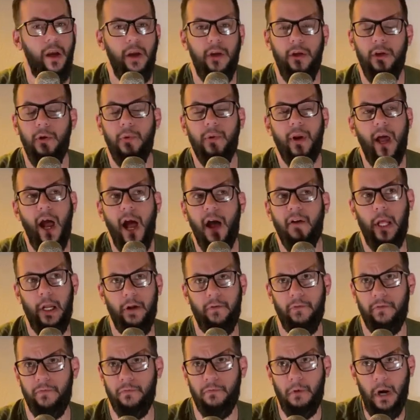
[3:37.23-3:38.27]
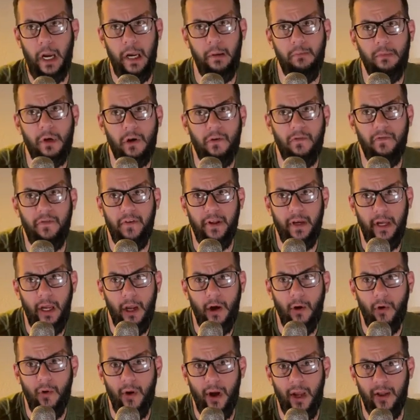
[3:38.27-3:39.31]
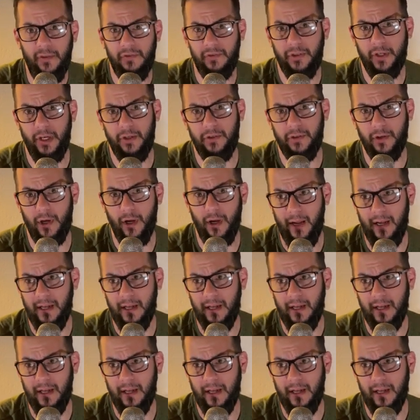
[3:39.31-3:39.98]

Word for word: you'd have to frame your video in such a,